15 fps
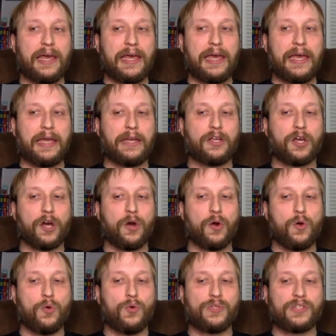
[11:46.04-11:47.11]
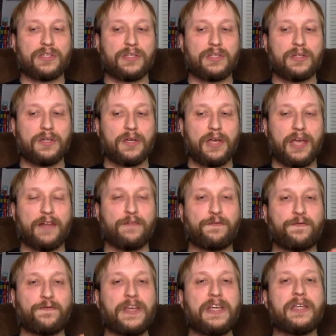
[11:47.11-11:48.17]
it goes it
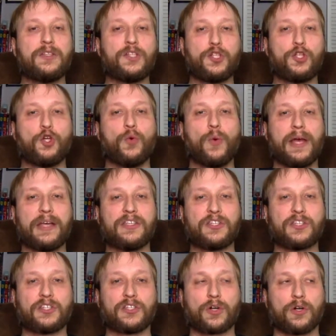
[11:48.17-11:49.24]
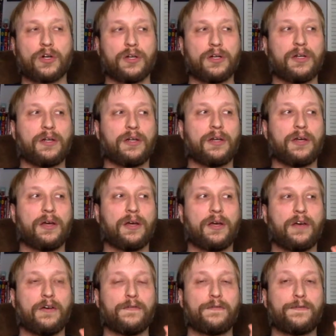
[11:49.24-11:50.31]
feeds to a certain
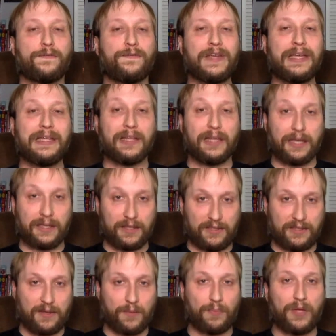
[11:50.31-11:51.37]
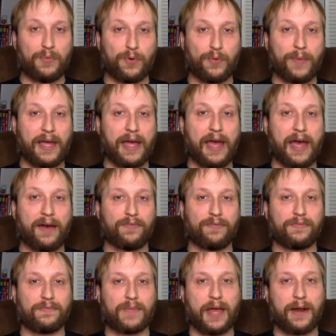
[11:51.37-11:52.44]
feeling that some people may have.
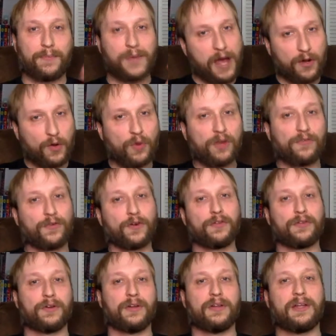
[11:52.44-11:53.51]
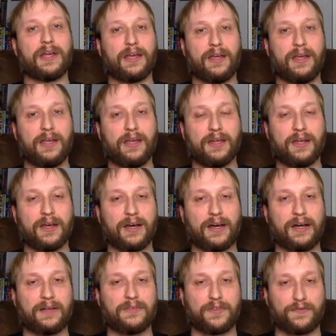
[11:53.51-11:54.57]
And I'm not going further in in
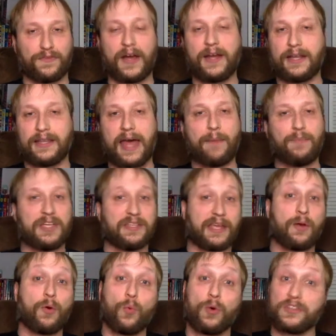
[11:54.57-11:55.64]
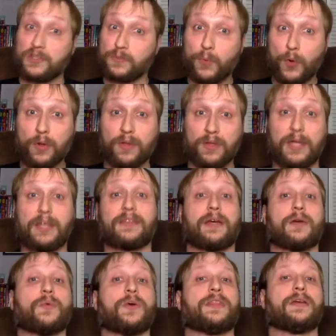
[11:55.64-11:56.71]
uh, defining that because I don't want to spoil
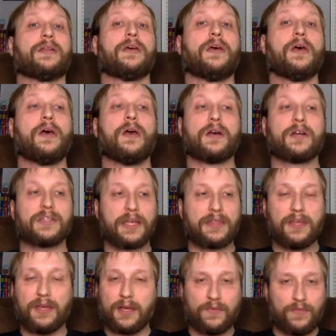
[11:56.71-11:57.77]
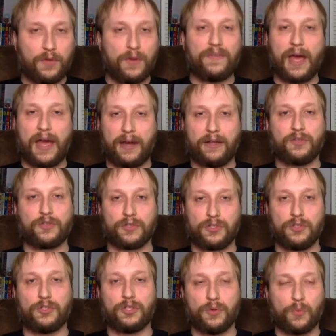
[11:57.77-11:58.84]
anything with it. Because I think if you have had interest,
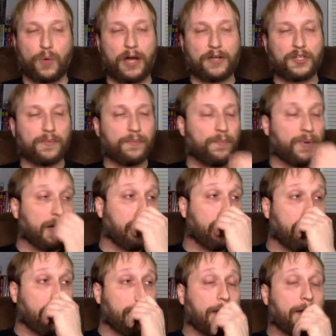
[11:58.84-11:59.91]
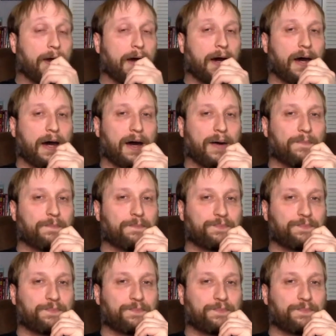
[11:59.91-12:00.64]
you should watch it. But um,